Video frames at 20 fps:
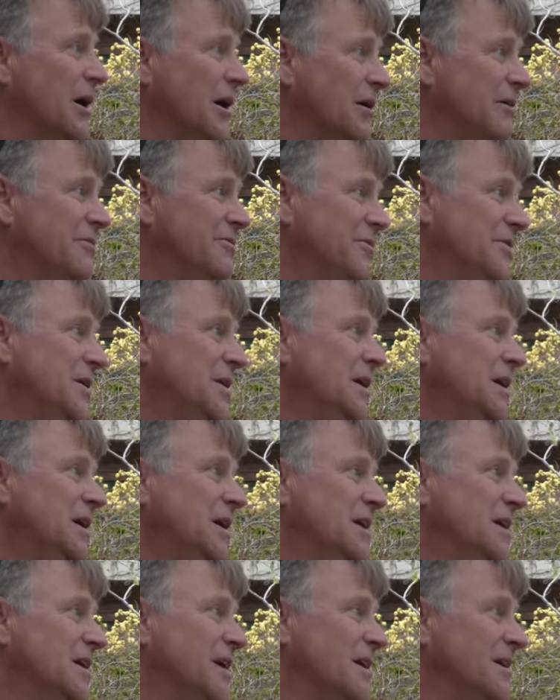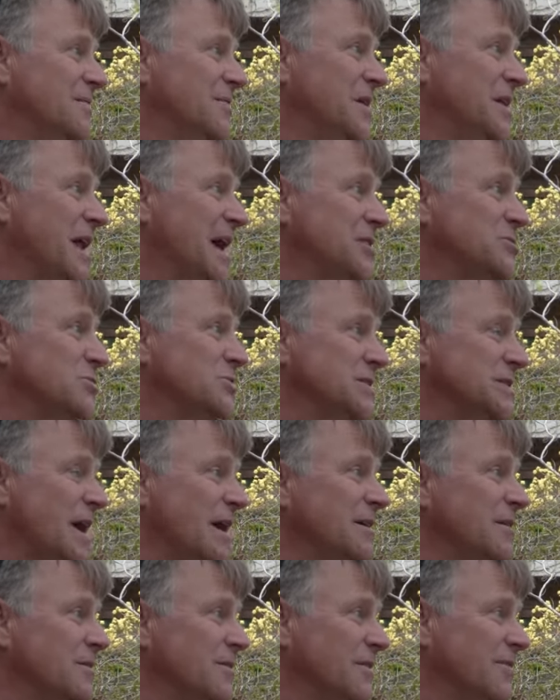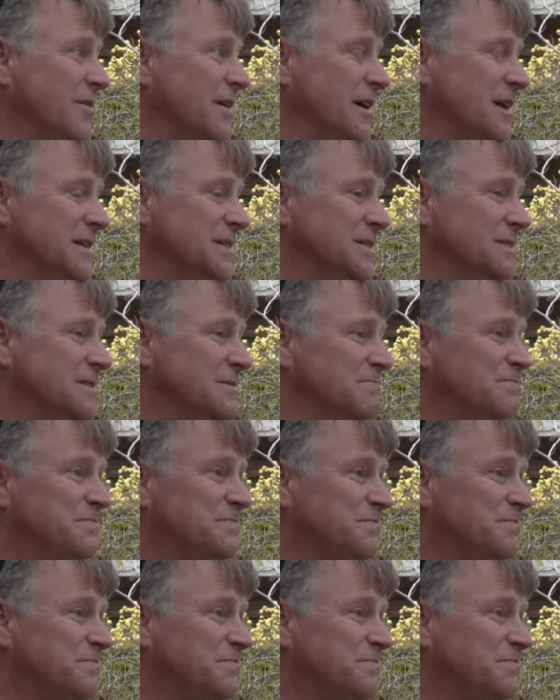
of uh, the natural cycle of things